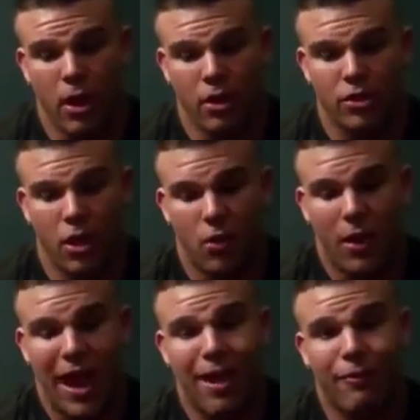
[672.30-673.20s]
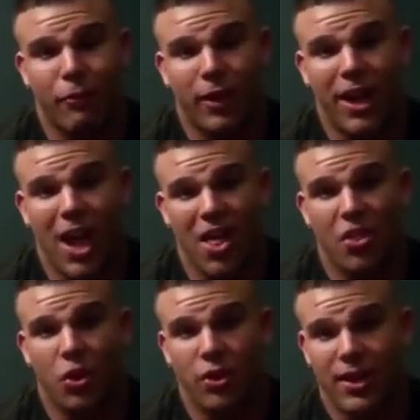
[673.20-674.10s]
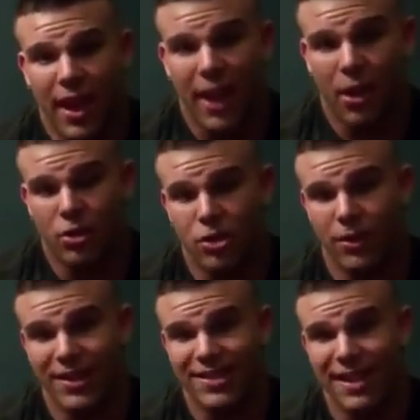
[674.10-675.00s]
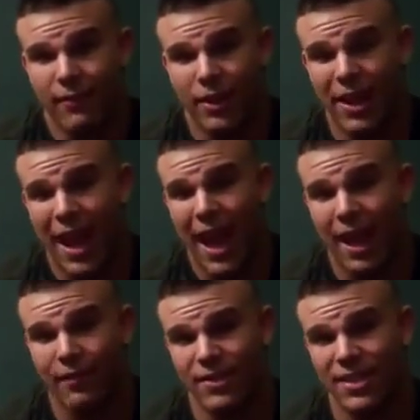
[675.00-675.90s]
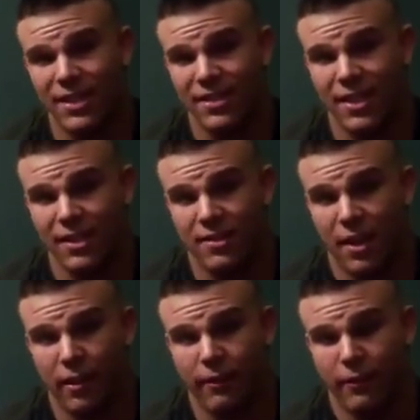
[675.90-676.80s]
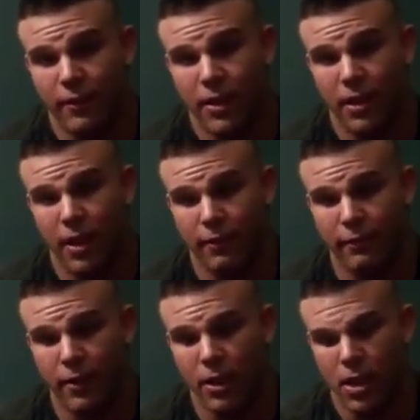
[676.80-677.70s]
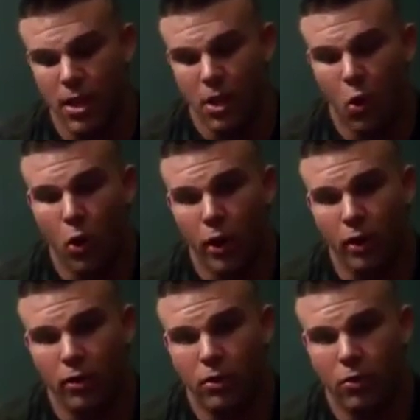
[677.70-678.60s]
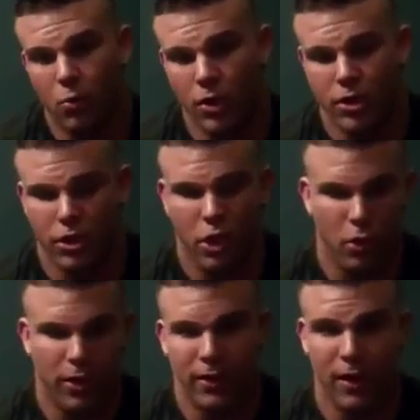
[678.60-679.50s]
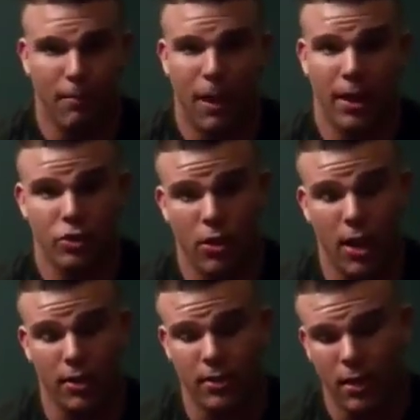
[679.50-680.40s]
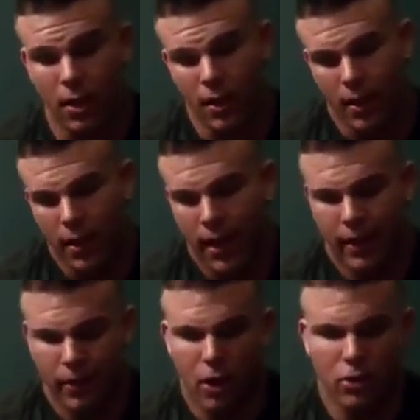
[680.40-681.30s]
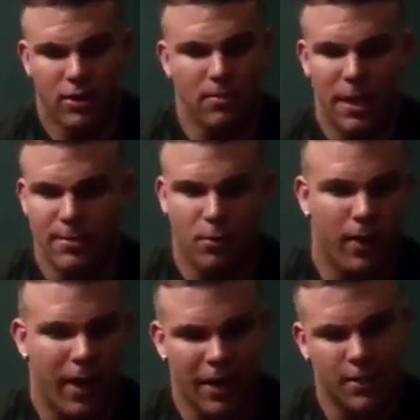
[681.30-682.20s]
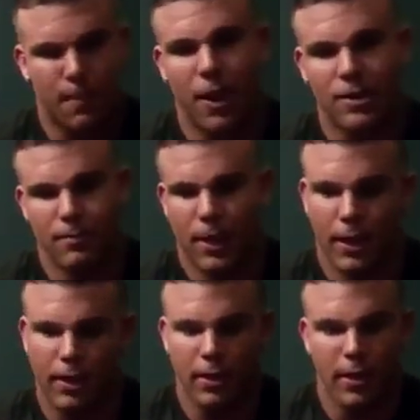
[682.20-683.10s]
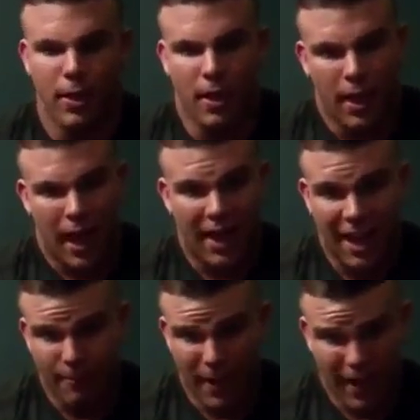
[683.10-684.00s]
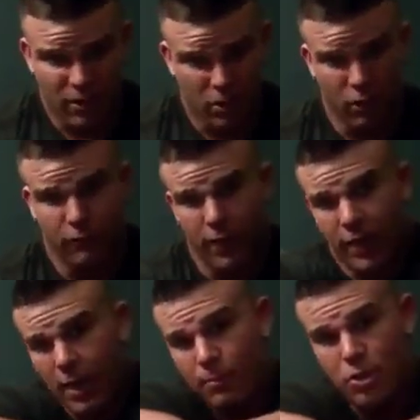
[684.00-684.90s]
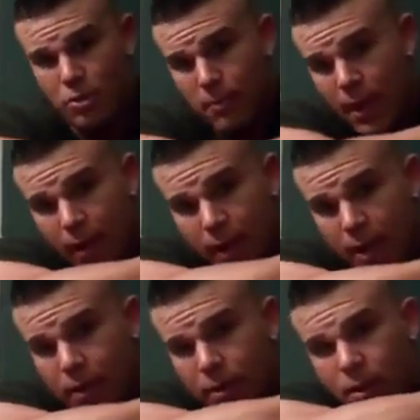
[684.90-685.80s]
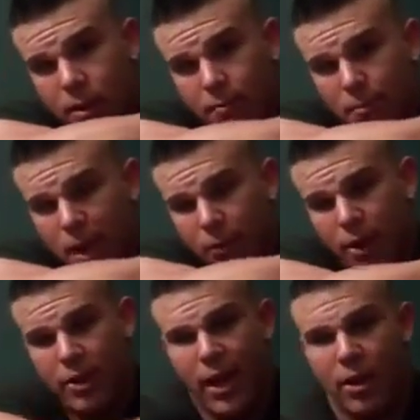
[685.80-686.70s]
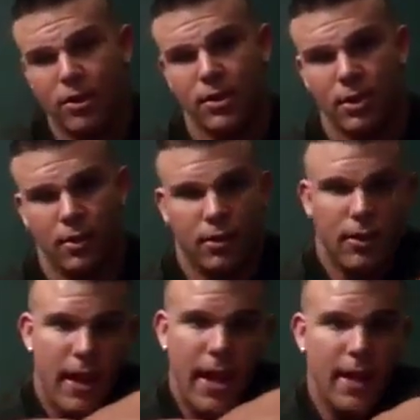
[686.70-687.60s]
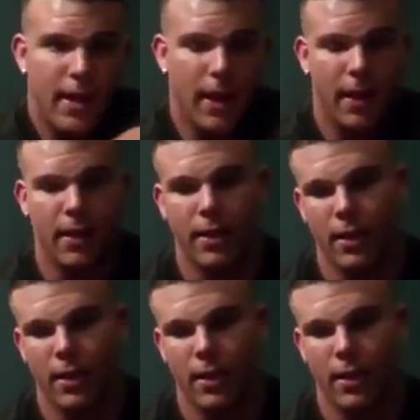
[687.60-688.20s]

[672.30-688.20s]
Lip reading: So every other day I was shooting 7.5 cc's of oil, which, you know, in the combined drugs. And, you know, sometimes I run out of spots. I'm like, I'd have my ex-girlfriend come shoot my my rear delts, and